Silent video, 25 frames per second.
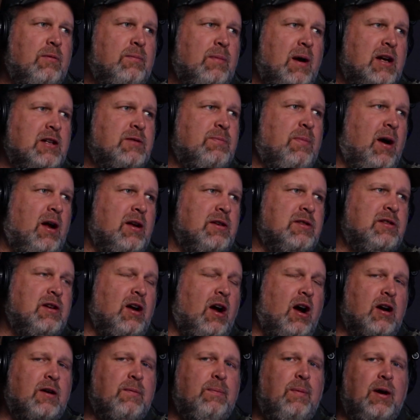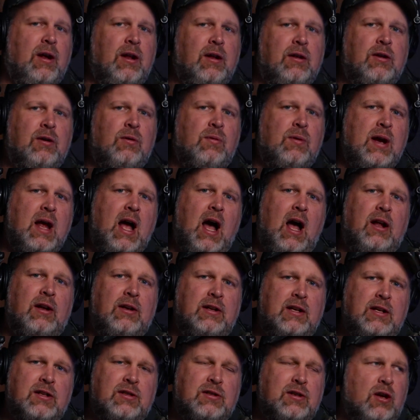by spot and stalk, but the
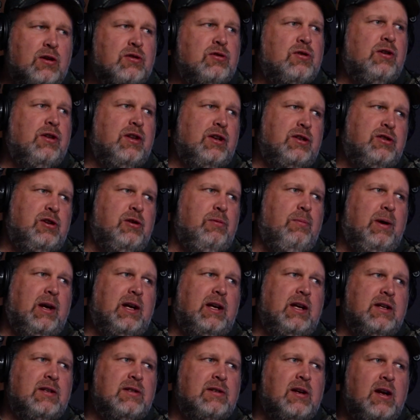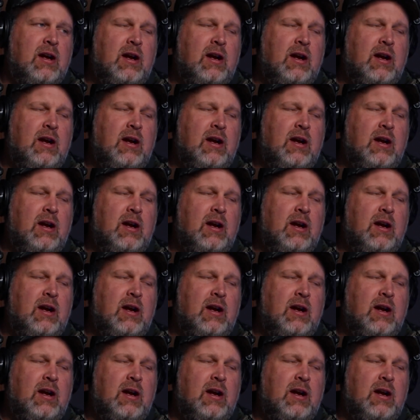reality is those are the two biggies.